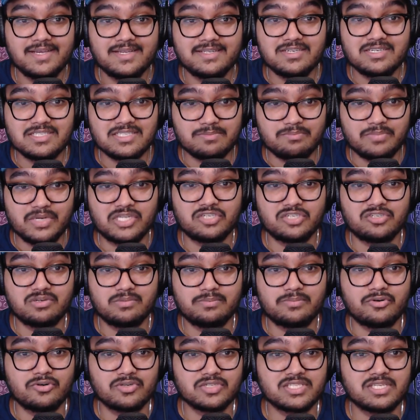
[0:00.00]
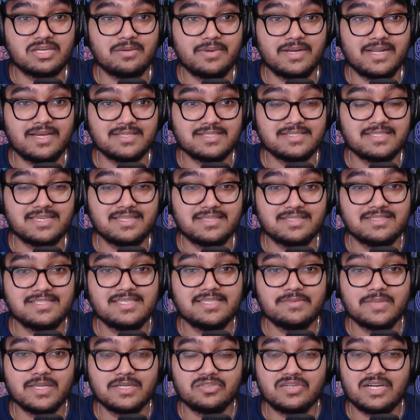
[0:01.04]
there's a bunch of reports coming out saying the
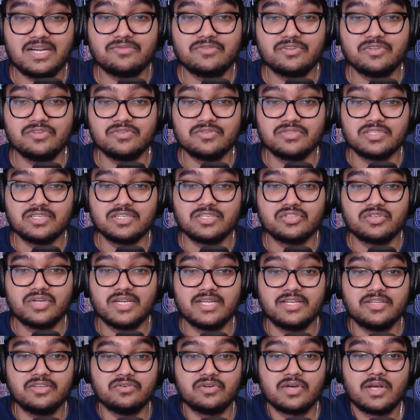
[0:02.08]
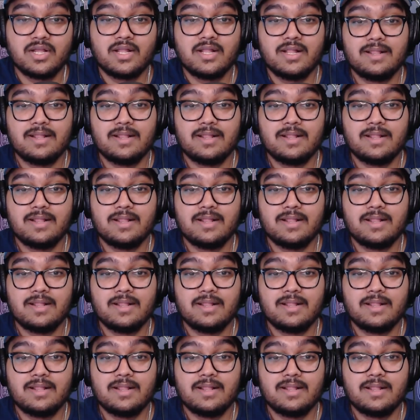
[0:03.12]
team that drafted you is going to trade you.